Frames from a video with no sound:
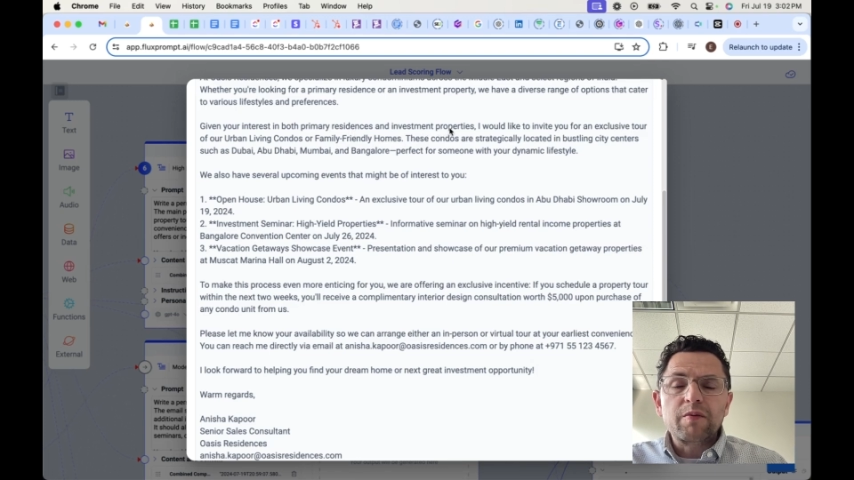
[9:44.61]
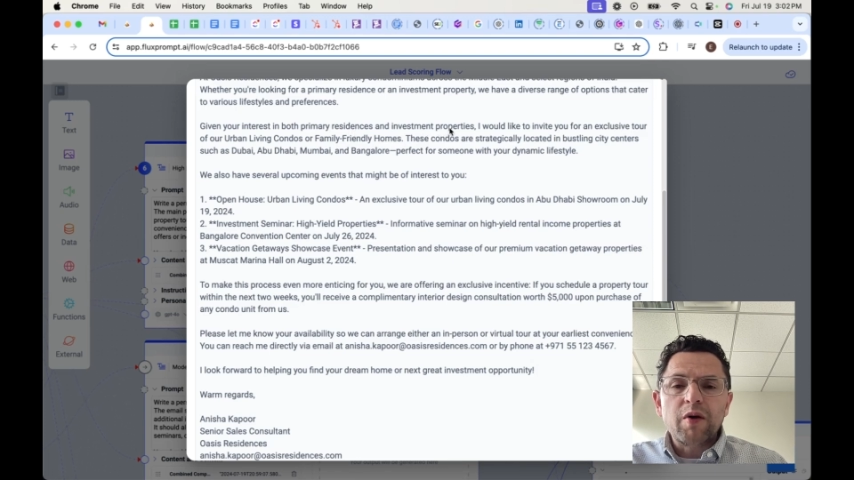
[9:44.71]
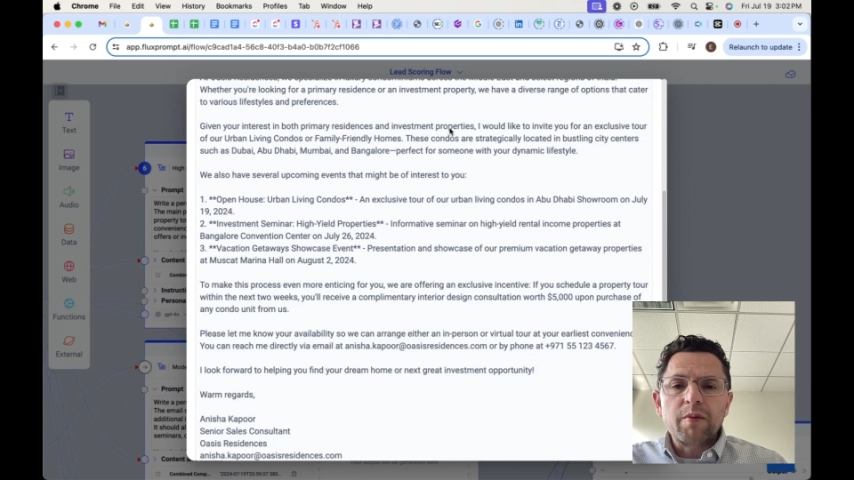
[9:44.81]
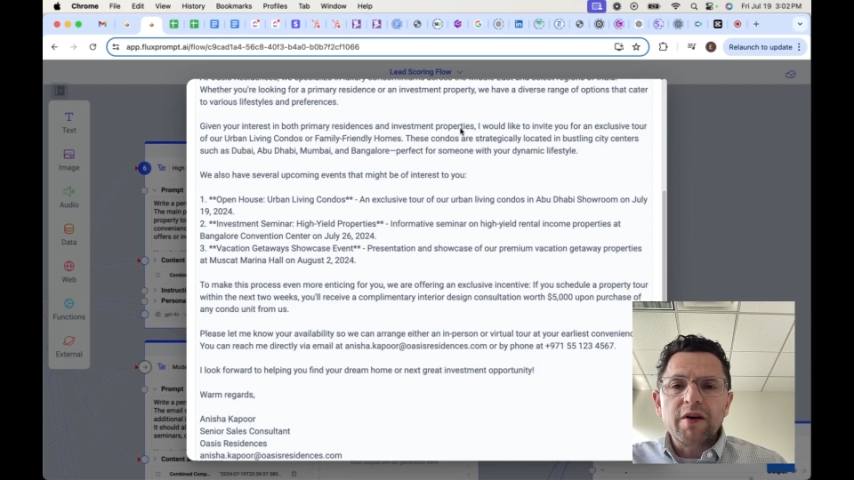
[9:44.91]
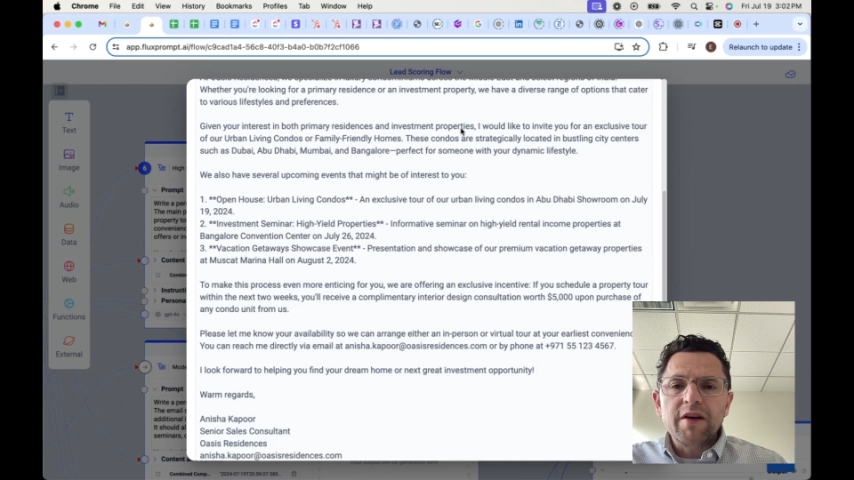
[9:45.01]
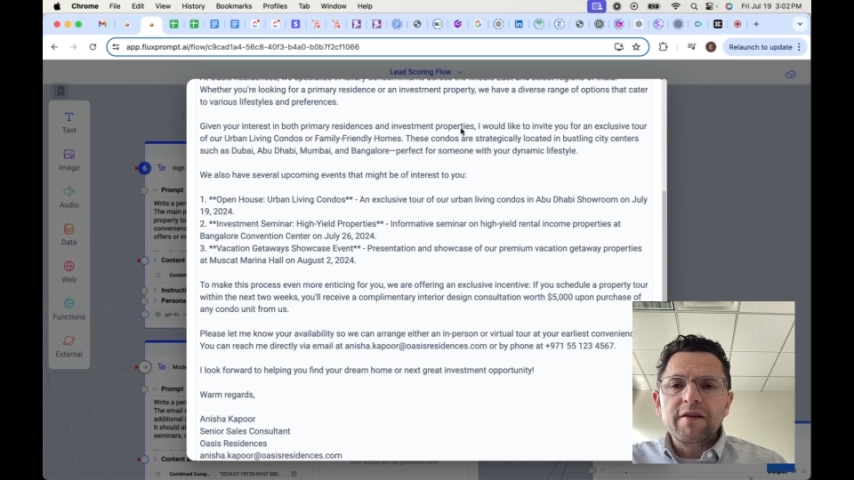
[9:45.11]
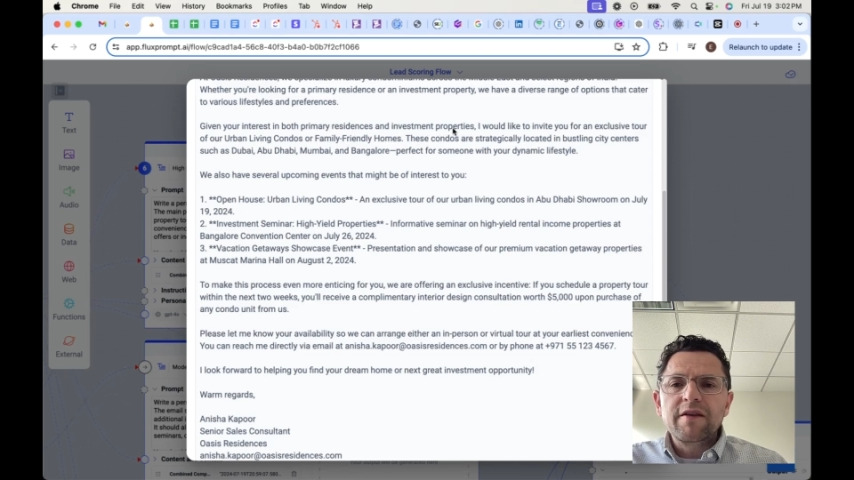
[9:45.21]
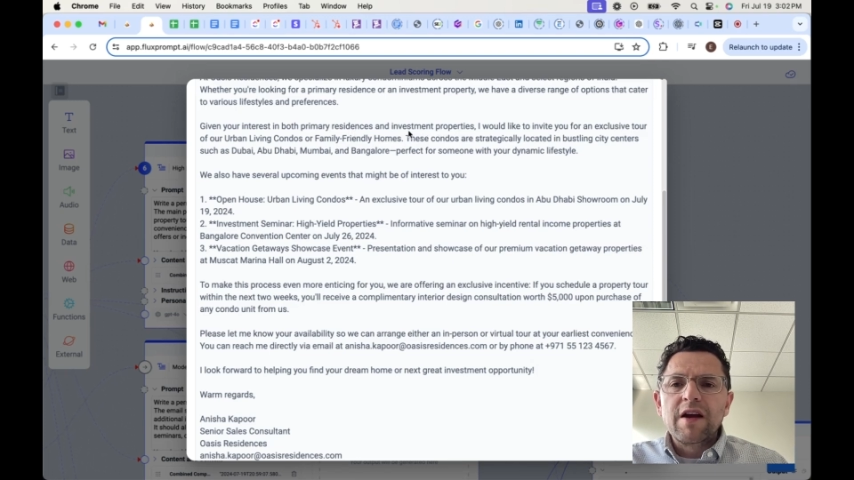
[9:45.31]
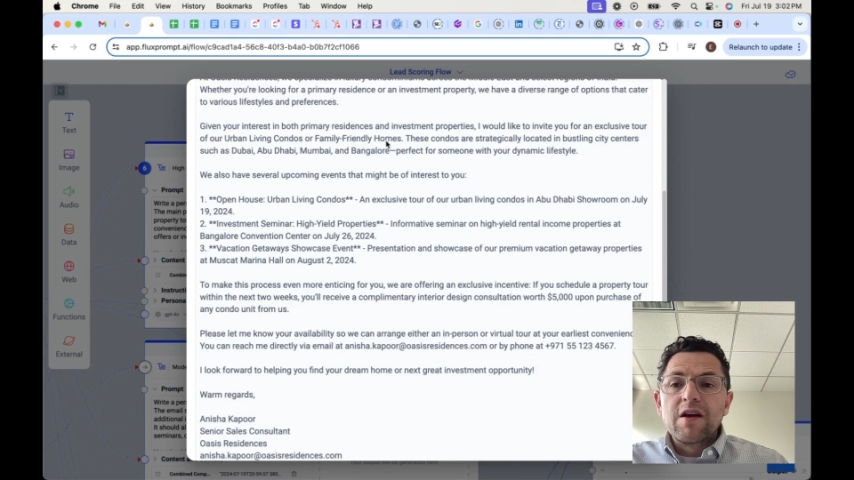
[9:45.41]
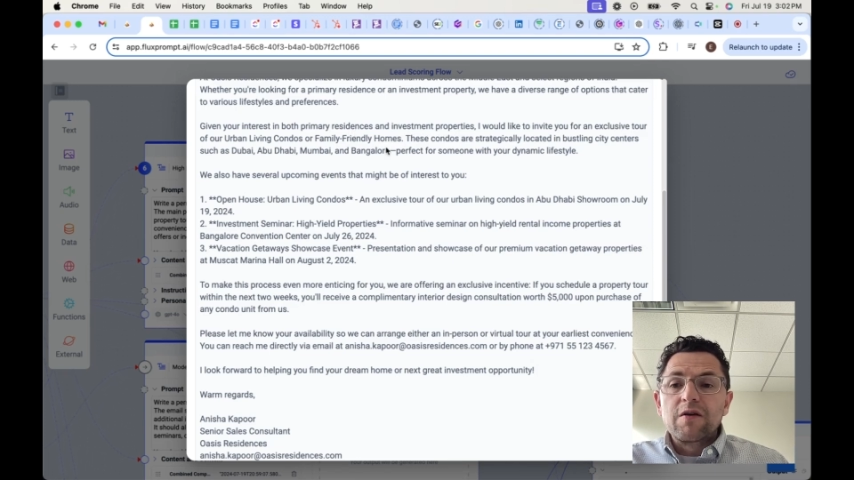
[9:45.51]

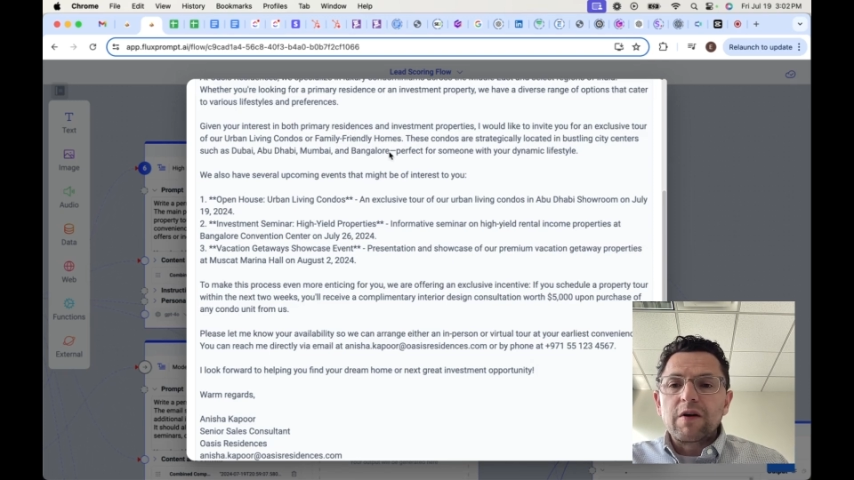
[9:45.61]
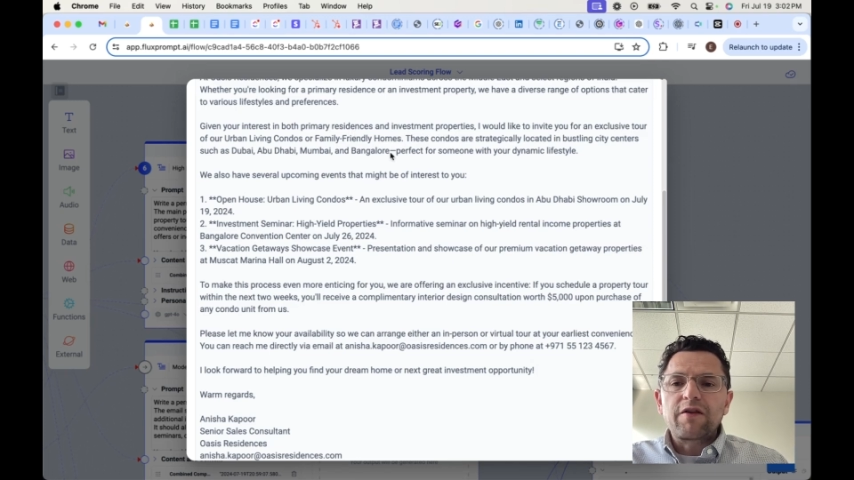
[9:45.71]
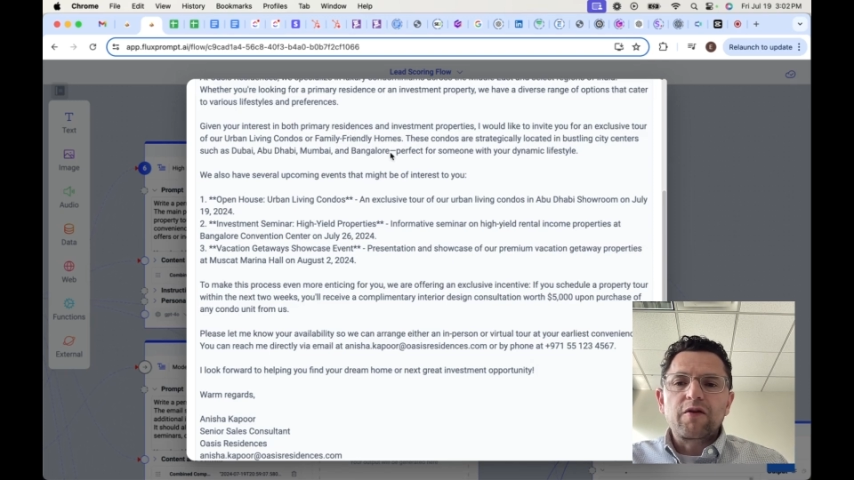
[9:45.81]
properties, right?